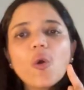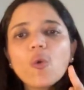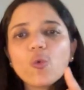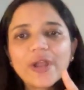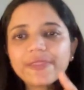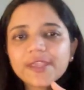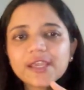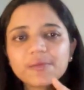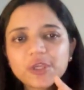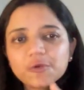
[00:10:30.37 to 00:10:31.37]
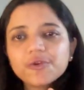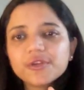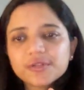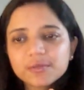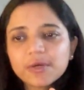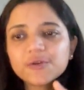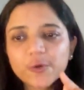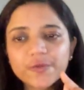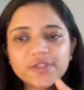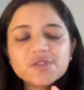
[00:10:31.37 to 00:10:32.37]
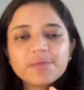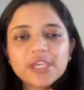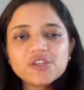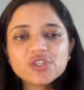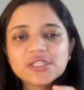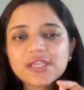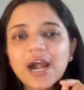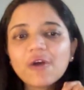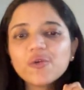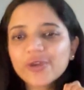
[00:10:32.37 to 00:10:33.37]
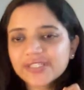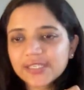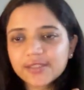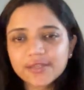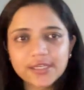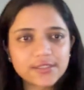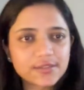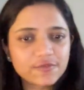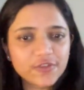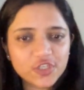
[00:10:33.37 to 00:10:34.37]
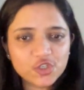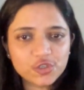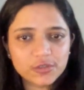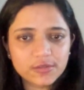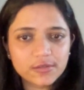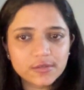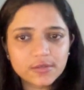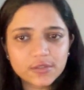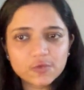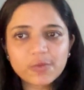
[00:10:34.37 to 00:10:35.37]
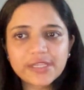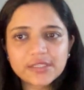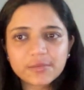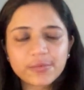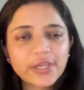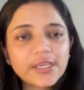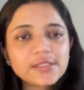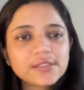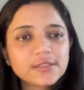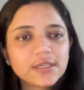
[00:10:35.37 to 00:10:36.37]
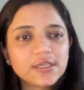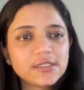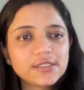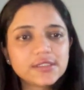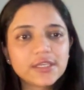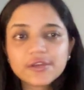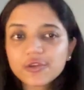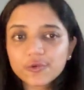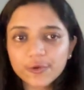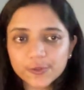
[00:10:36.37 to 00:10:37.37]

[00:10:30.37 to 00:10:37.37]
One thing I'm curious about on this page is how do I see the rates, which to my surprise is in euros.